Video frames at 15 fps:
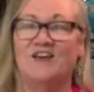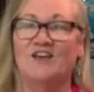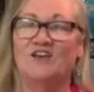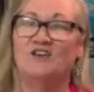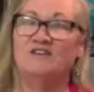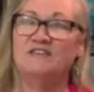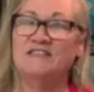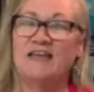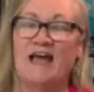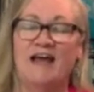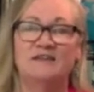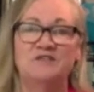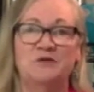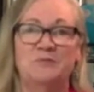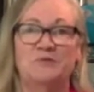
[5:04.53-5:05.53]
you just
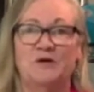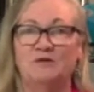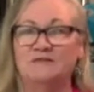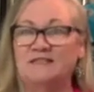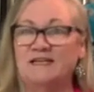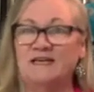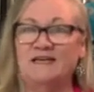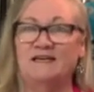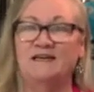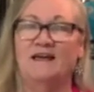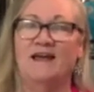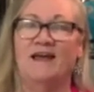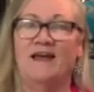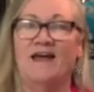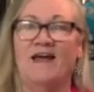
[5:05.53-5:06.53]
add your protein
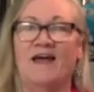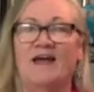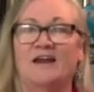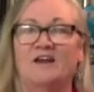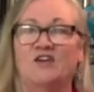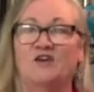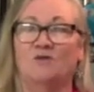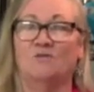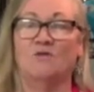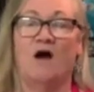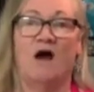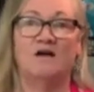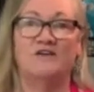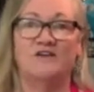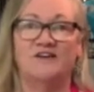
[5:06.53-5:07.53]
and your
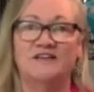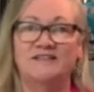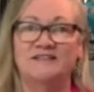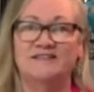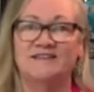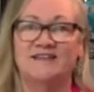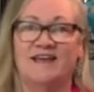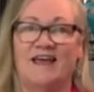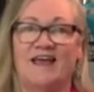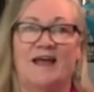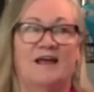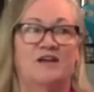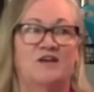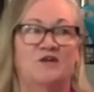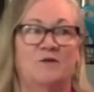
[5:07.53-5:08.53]
raw goods,
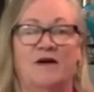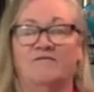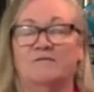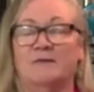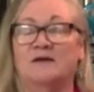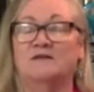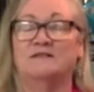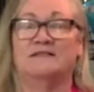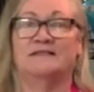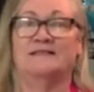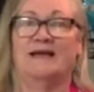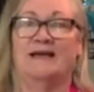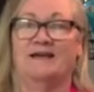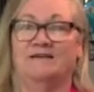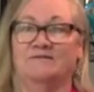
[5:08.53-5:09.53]
and you have meals in
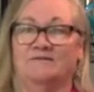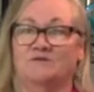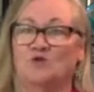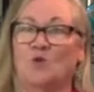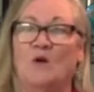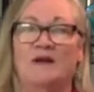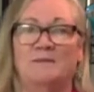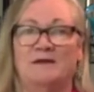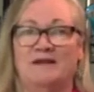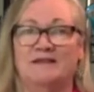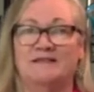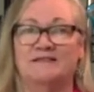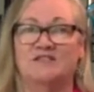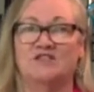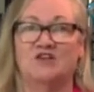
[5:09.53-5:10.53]
like 20
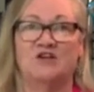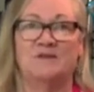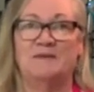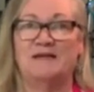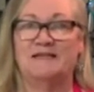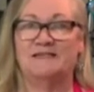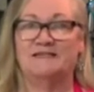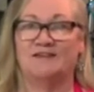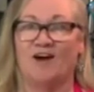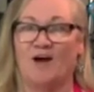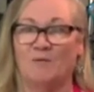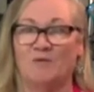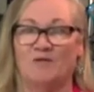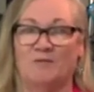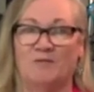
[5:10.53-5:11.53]
minutes, 30 minutes
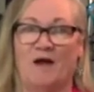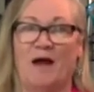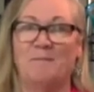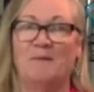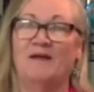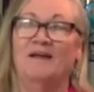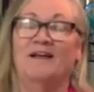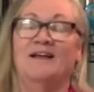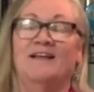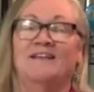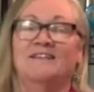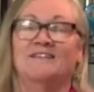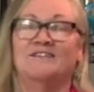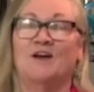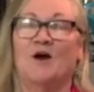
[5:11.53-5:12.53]
top with prep.
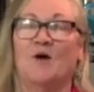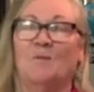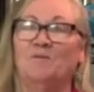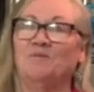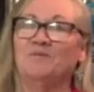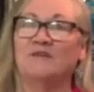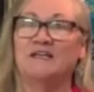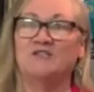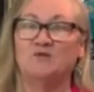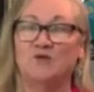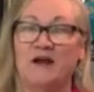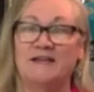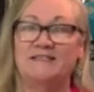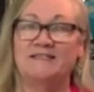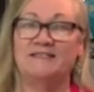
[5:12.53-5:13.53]
So it's
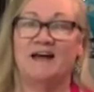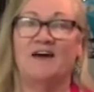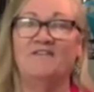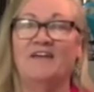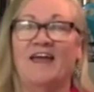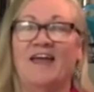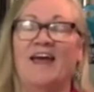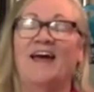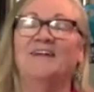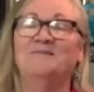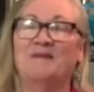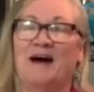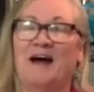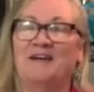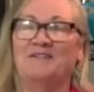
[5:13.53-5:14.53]
great stuff.
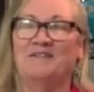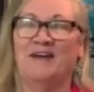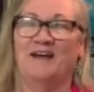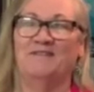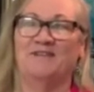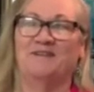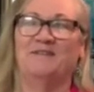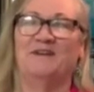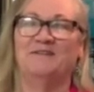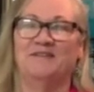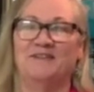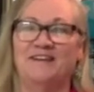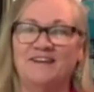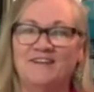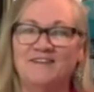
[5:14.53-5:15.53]
And my favorite, what
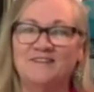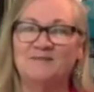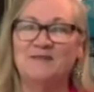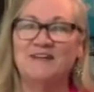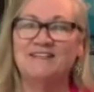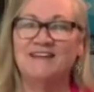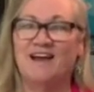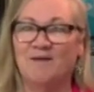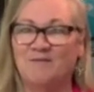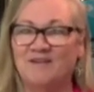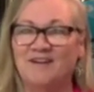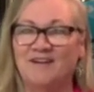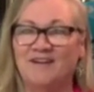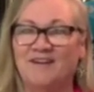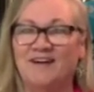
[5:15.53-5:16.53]
really hooked me to
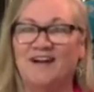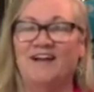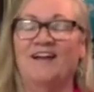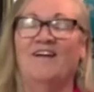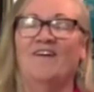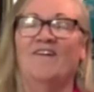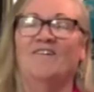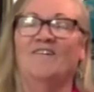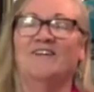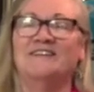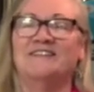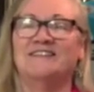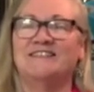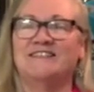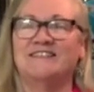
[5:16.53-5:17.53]
Epicure,
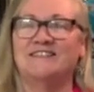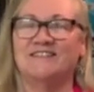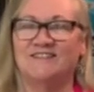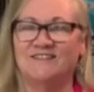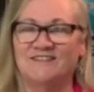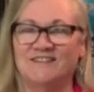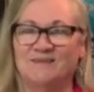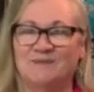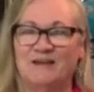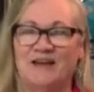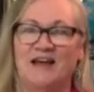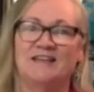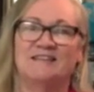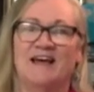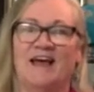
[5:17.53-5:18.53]
was the desserts,
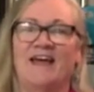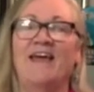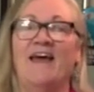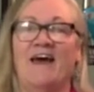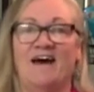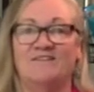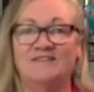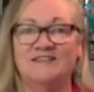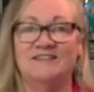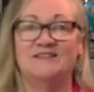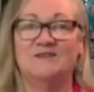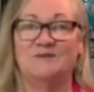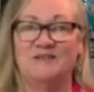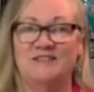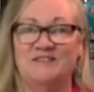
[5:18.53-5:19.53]
because I have a
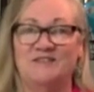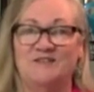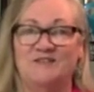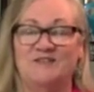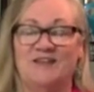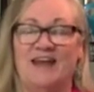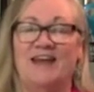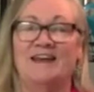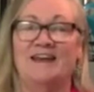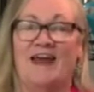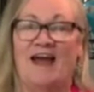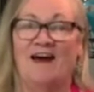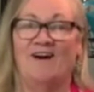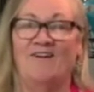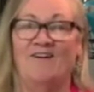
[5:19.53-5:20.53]
sweet tooth, and
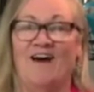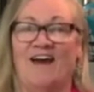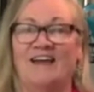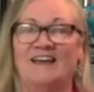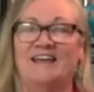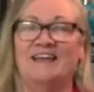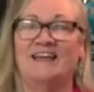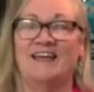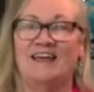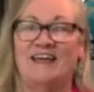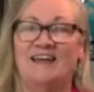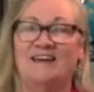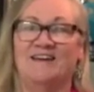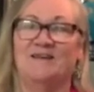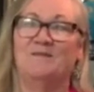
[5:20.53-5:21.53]
now I can
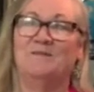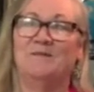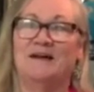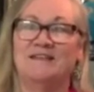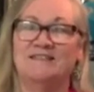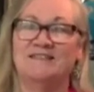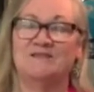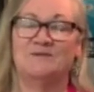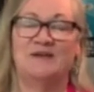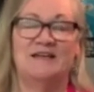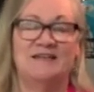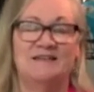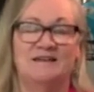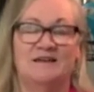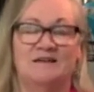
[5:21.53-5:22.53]
eat my
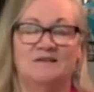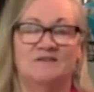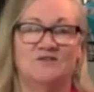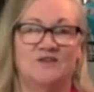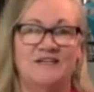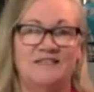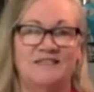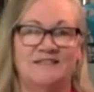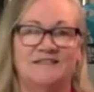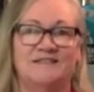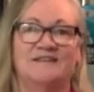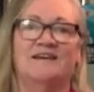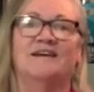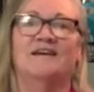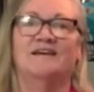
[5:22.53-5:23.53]
sweet treats
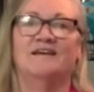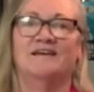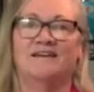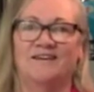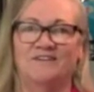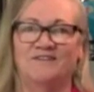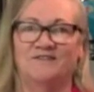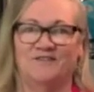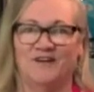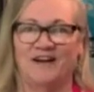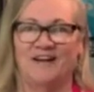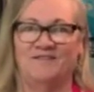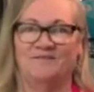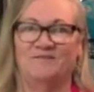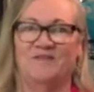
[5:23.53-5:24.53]

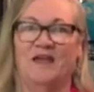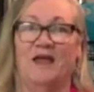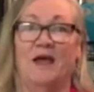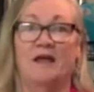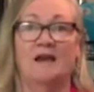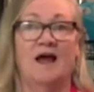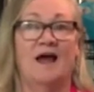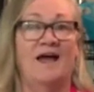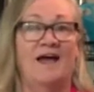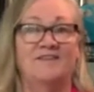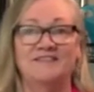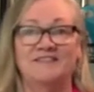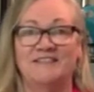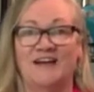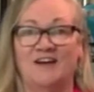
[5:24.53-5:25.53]
guilt-free. And I
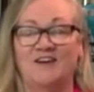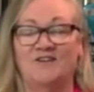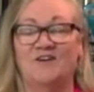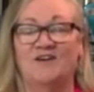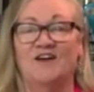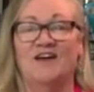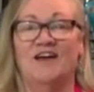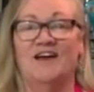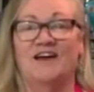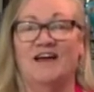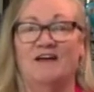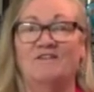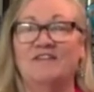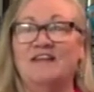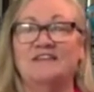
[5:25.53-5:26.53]
have to tell you,
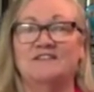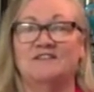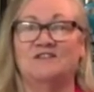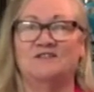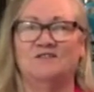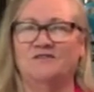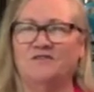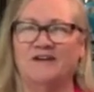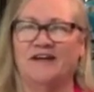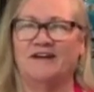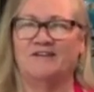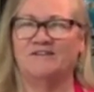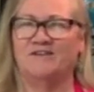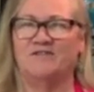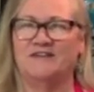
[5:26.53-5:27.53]
everything's gluten-free. I
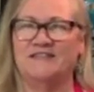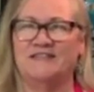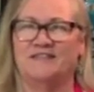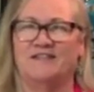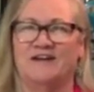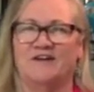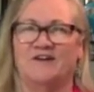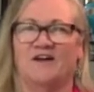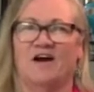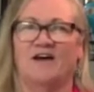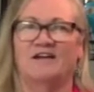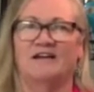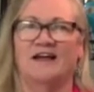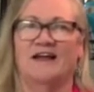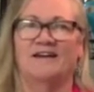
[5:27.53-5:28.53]
don't know if I said that or
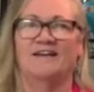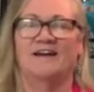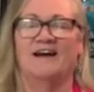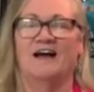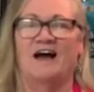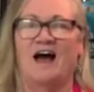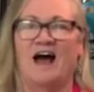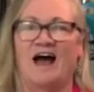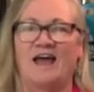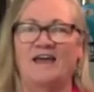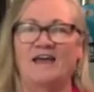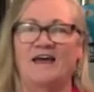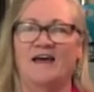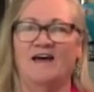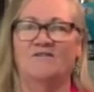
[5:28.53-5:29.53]
not. And I
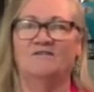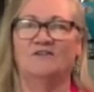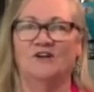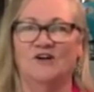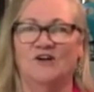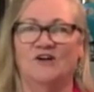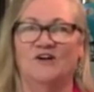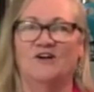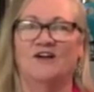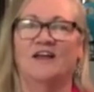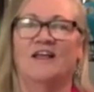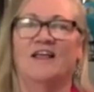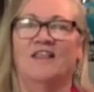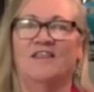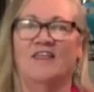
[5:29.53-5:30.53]
have learned
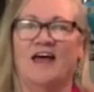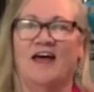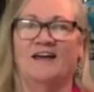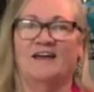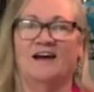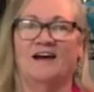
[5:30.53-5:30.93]
that